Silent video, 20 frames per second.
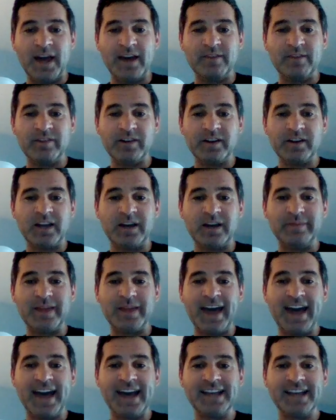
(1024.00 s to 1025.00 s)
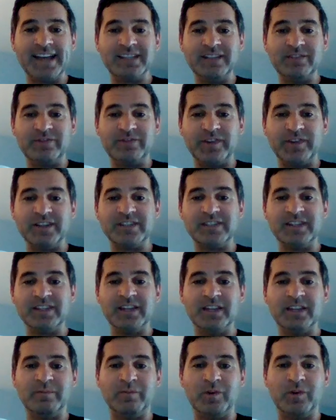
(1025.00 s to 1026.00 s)
come to Aston first thing in the
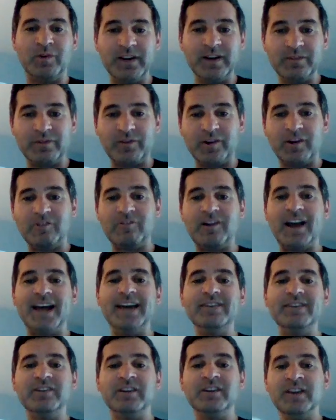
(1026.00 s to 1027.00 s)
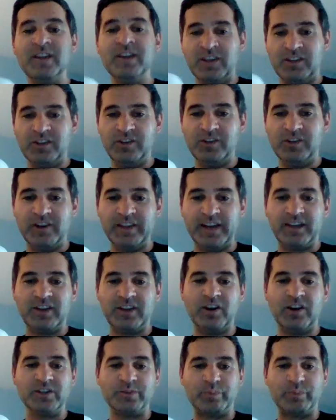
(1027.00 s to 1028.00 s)
morning for arrival, you know that Coach
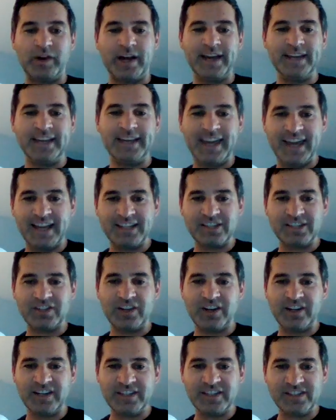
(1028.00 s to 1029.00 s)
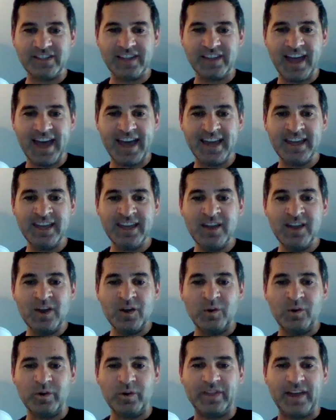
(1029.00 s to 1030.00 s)
Brian can't start his day
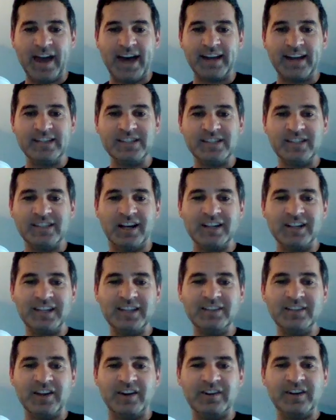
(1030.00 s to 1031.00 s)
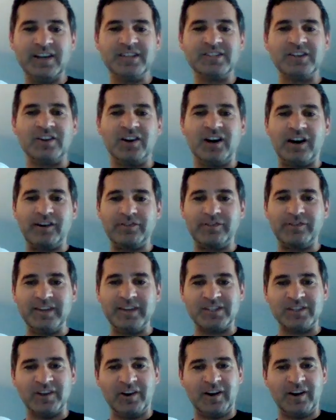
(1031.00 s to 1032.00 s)
without his Dunkin' Donuts coffee. So our
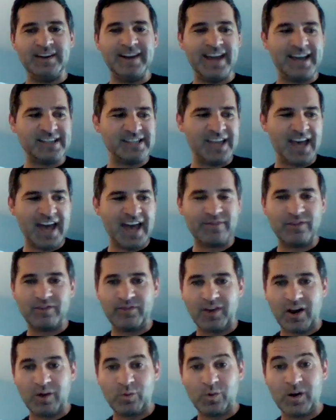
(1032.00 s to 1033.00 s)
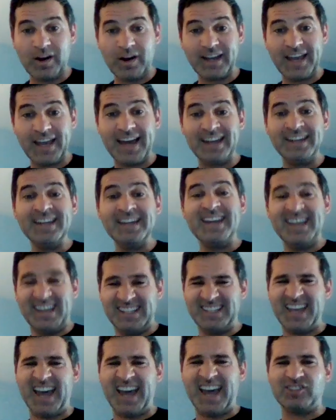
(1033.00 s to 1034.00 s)
next half of our workout is actually
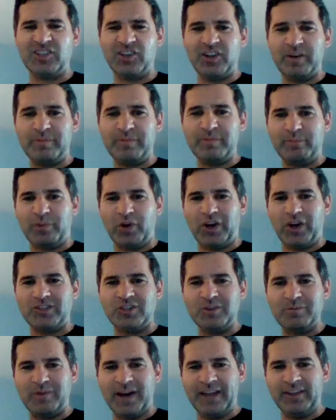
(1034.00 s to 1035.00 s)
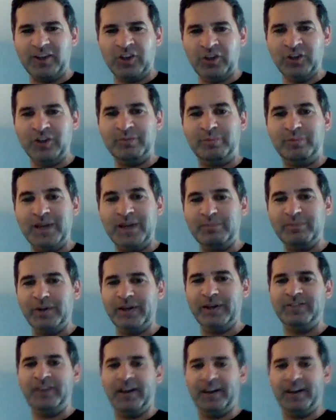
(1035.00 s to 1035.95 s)
going to be brought to you by the good people at Dunkin'